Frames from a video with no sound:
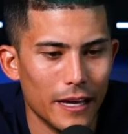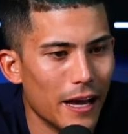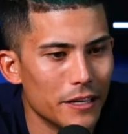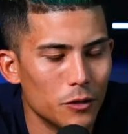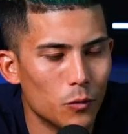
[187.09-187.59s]

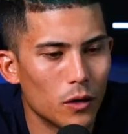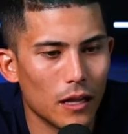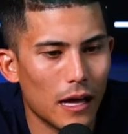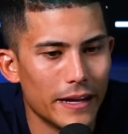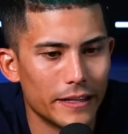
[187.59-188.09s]
Yeah, you were
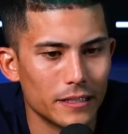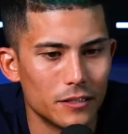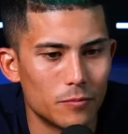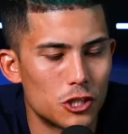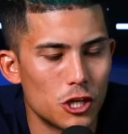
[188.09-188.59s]
like
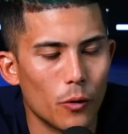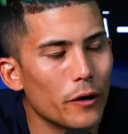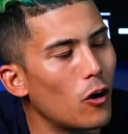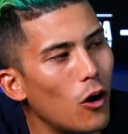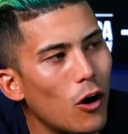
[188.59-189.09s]
showing
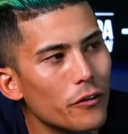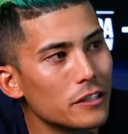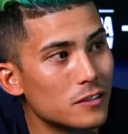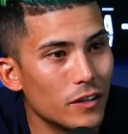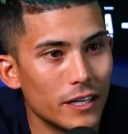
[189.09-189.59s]
all
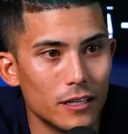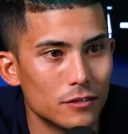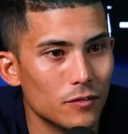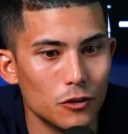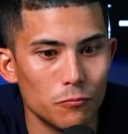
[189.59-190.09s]
these
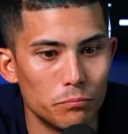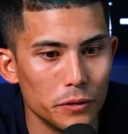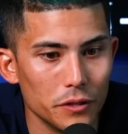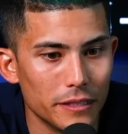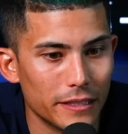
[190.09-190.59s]
videos of you
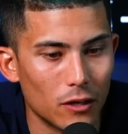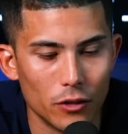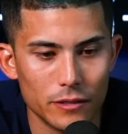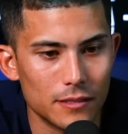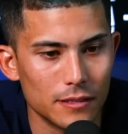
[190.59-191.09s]
building all
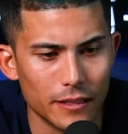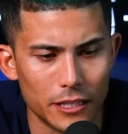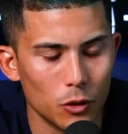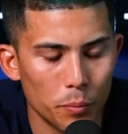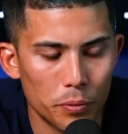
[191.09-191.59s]
these things. Like
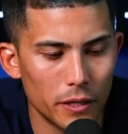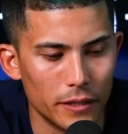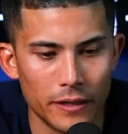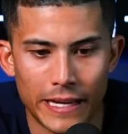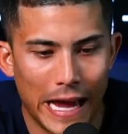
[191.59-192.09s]
you were
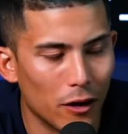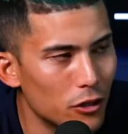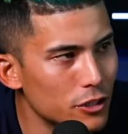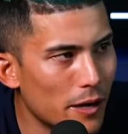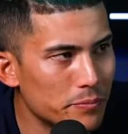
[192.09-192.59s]
putting
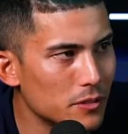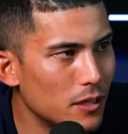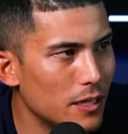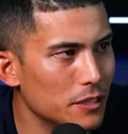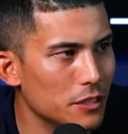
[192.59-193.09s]
countertops on.